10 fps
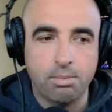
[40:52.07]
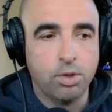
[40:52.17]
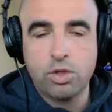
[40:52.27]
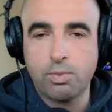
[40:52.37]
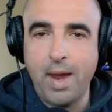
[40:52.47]

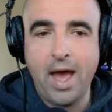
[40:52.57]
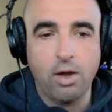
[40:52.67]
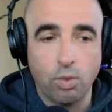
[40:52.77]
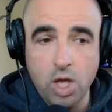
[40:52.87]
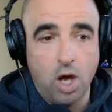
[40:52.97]
Bruce
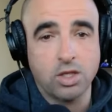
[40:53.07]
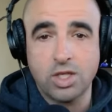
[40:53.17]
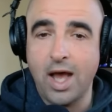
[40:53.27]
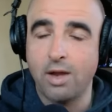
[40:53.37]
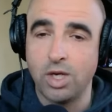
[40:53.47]
Brown, we all
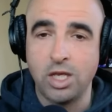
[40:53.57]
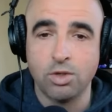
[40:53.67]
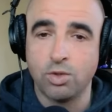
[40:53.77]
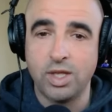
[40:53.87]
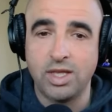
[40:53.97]
saw it when he
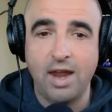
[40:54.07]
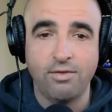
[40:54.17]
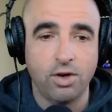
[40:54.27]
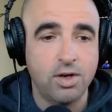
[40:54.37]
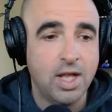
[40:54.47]
was with
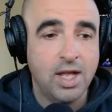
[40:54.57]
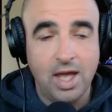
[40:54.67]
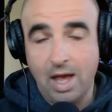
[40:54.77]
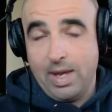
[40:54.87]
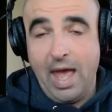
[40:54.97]
Denver,
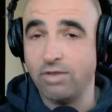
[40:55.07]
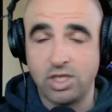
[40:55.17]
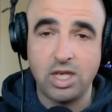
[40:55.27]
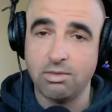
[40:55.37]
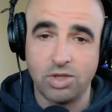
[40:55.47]
and we haven't
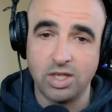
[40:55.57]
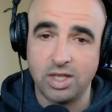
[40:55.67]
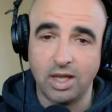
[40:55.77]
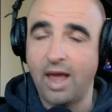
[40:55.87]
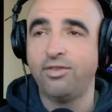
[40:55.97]
seen him since
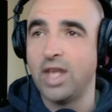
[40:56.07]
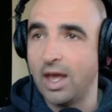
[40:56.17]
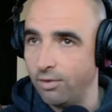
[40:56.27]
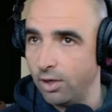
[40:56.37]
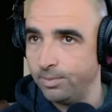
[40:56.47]
he left
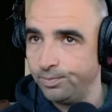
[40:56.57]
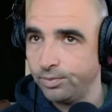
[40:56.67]
Denver.